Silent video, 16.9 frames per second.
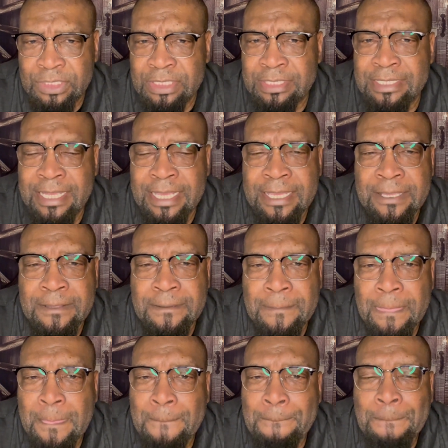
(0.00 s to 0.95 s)
today
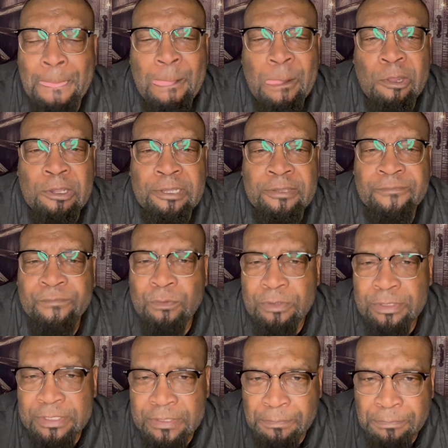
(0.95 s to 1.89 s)
uh,
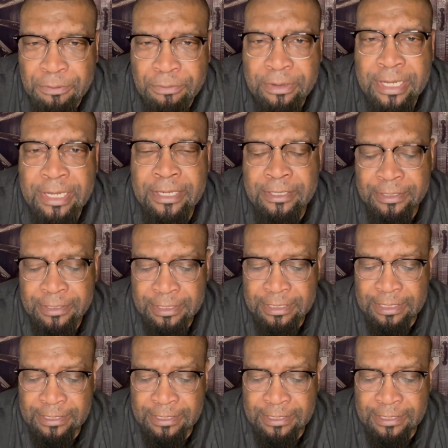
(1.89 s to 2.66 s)
for as a prayer,